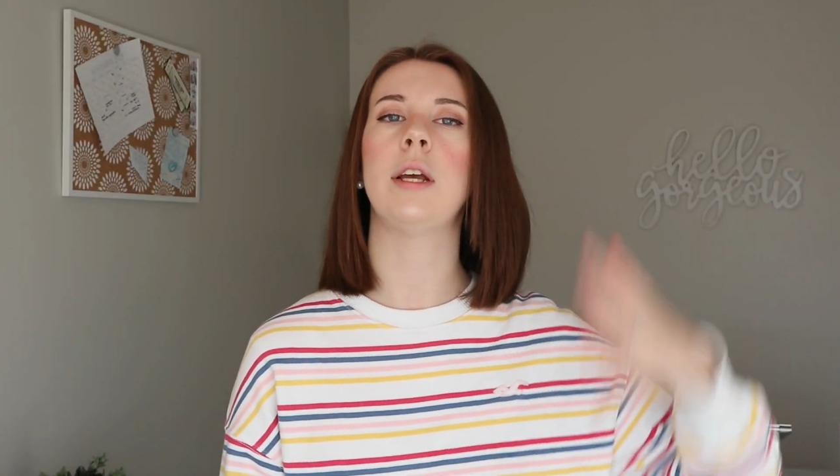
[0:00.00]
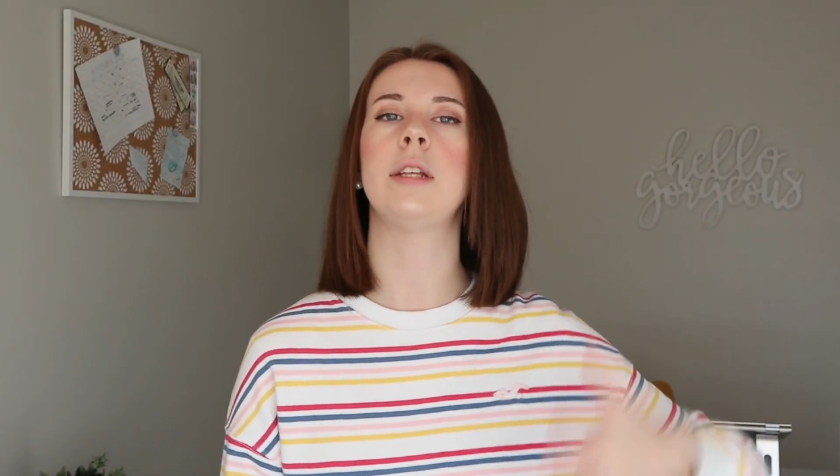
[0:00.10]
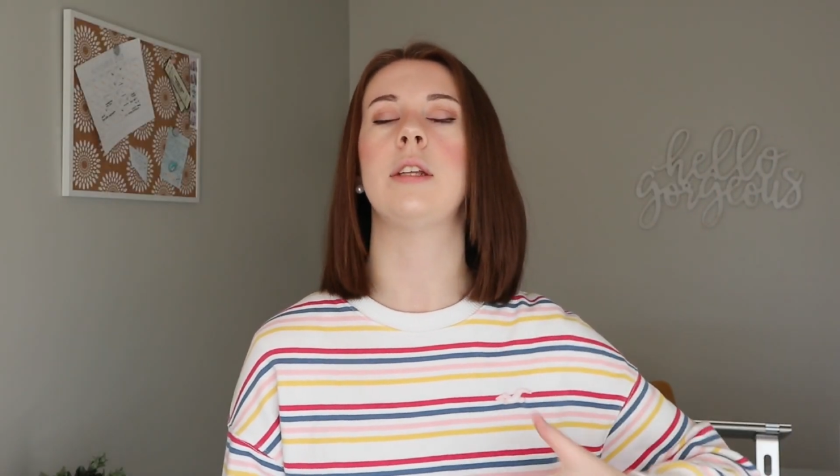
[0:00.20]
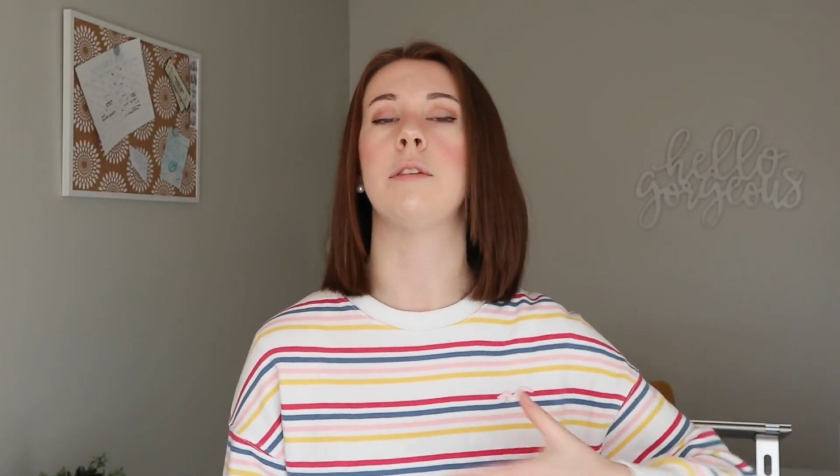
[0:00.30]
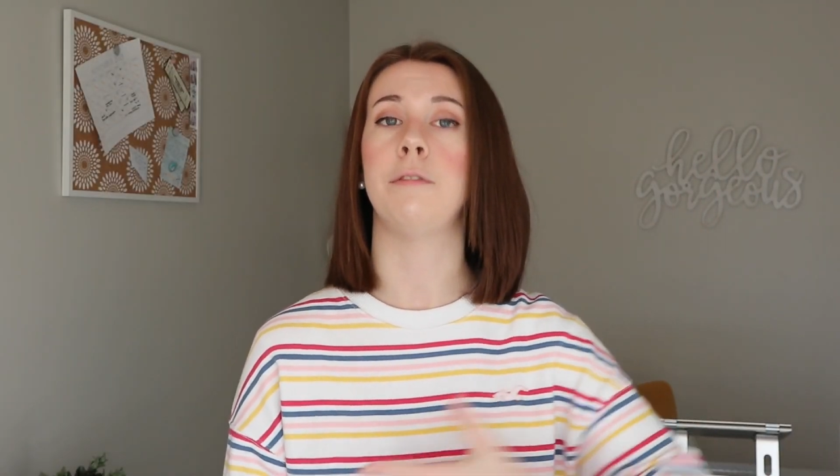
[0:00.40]

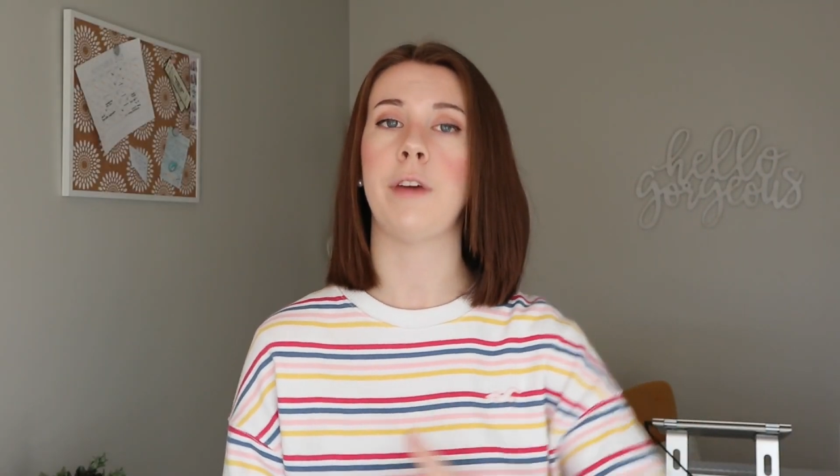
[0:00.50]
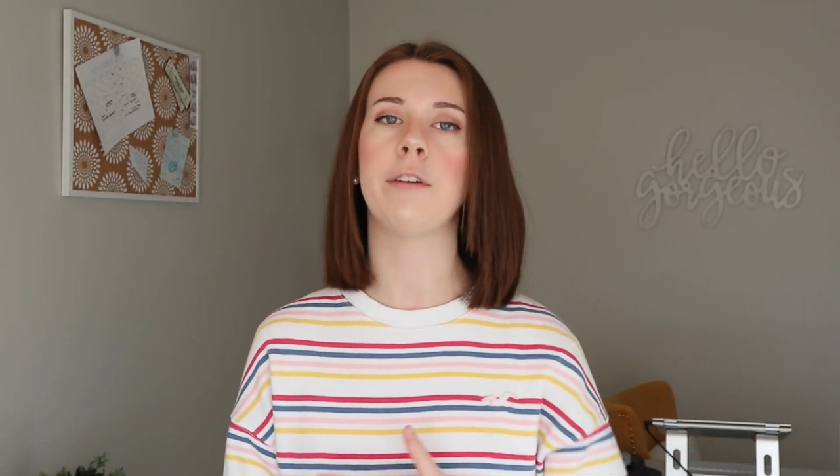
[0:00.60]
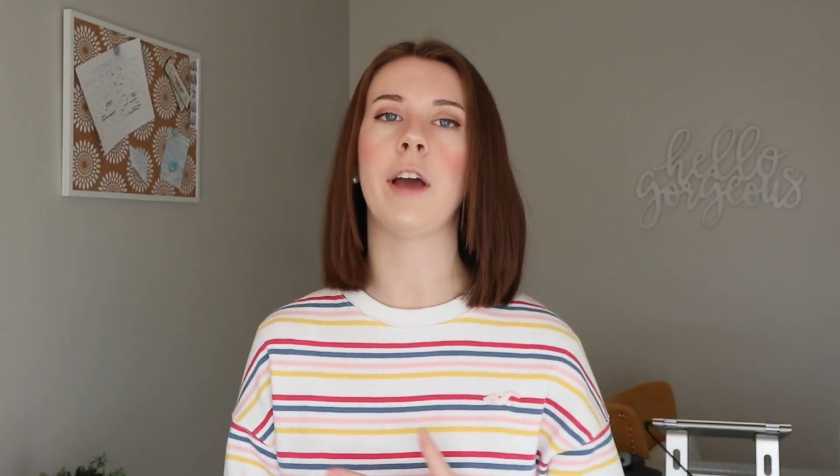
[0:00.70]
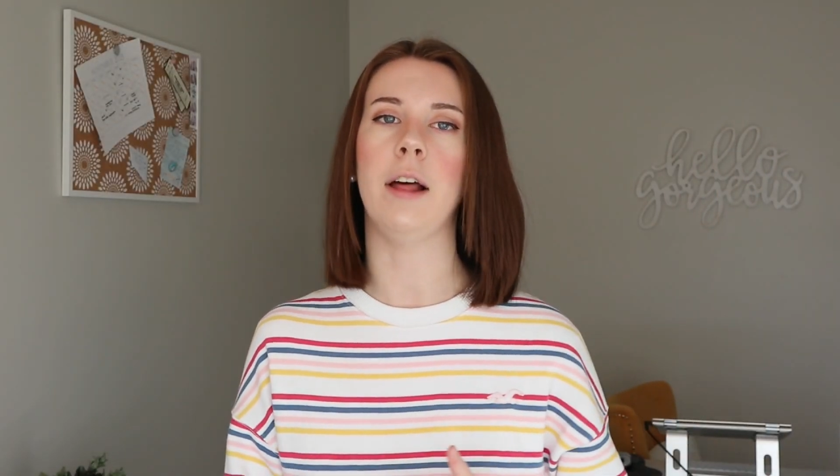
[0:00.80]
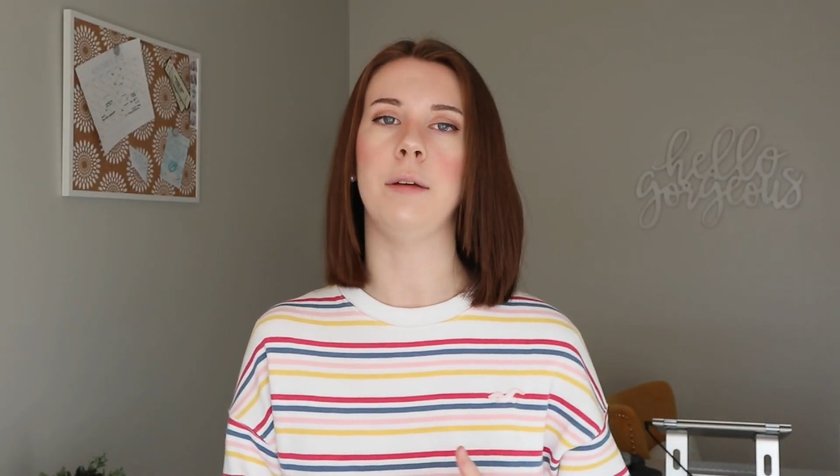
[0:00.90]
list of
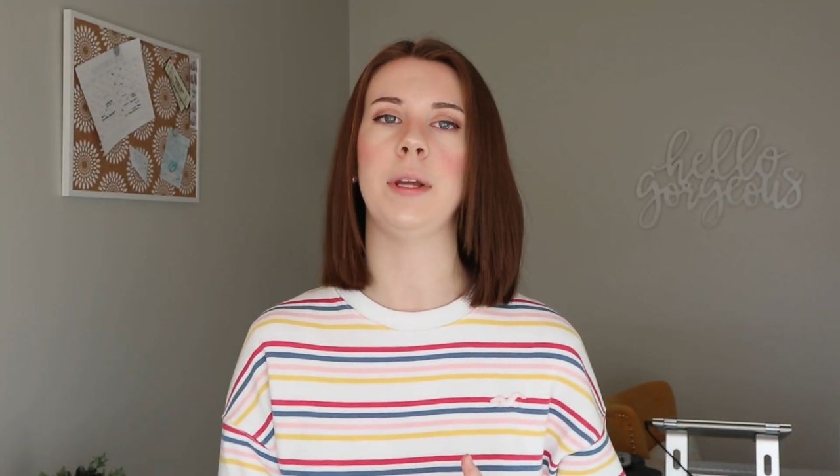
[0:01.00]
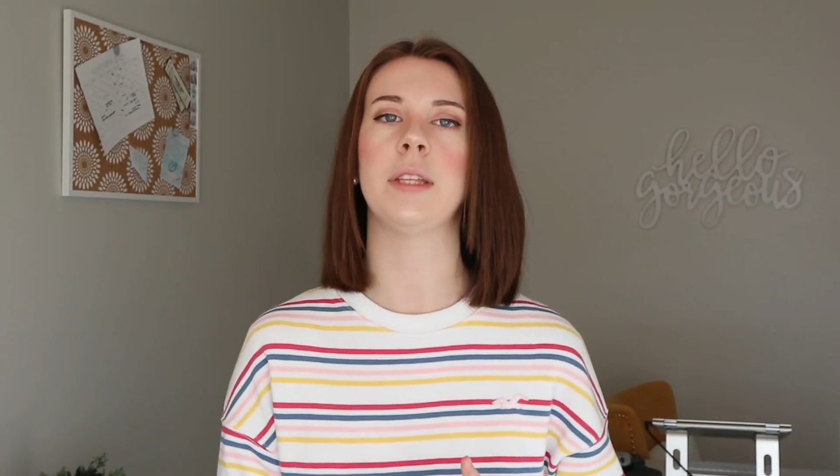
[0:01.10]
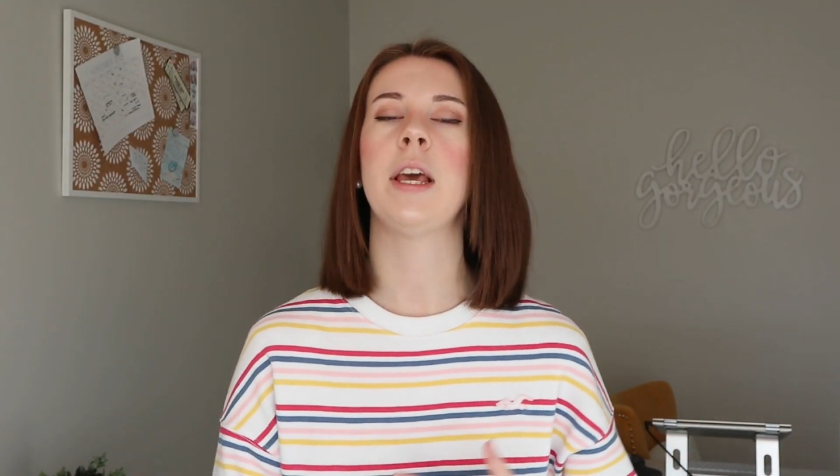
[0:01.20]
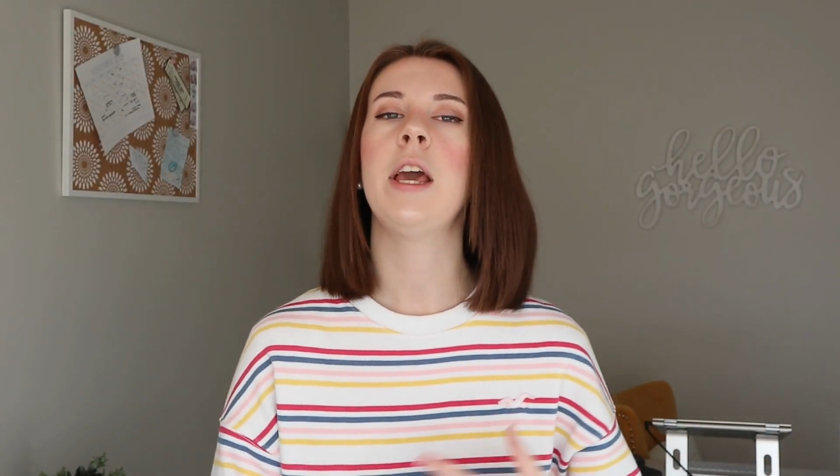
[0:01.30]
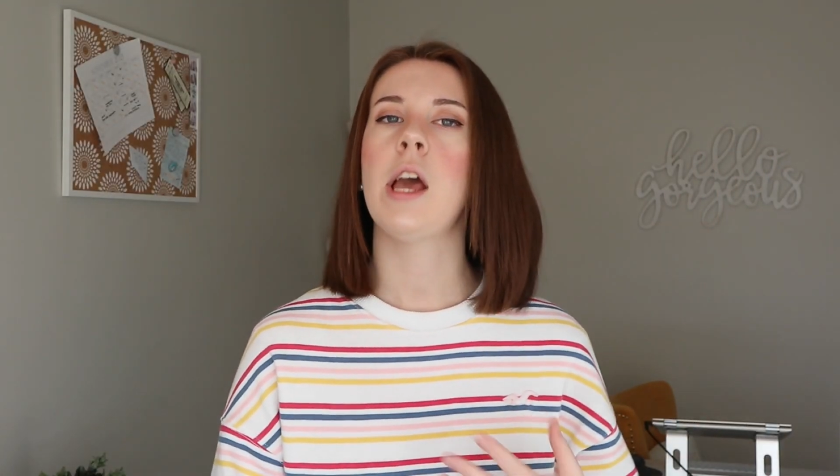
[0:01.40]
favorite
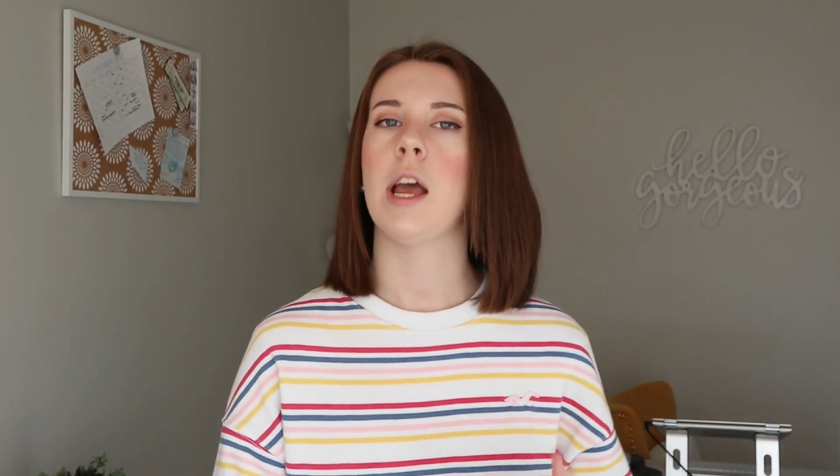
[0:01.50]
elements